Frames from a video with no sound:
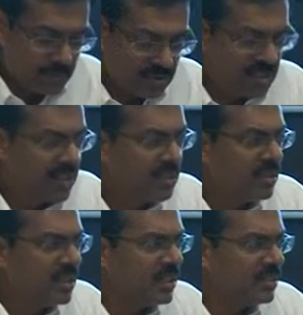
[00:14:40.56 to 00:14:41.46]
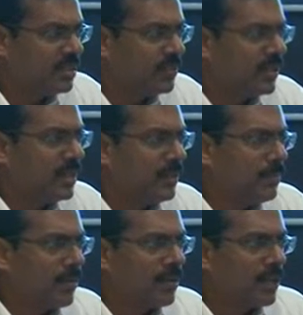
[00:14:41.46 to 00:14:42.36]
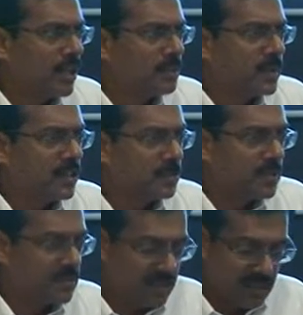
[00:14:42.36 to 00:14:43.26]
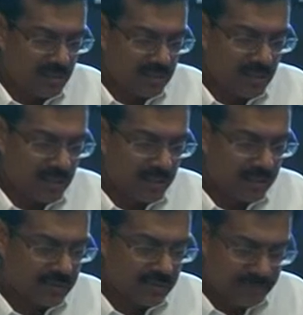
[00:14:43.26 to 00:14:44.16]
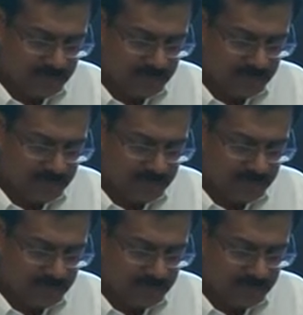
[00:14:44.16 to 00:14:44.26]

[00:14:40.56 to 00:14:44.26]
security is a very important aspect, especially in emerging markets.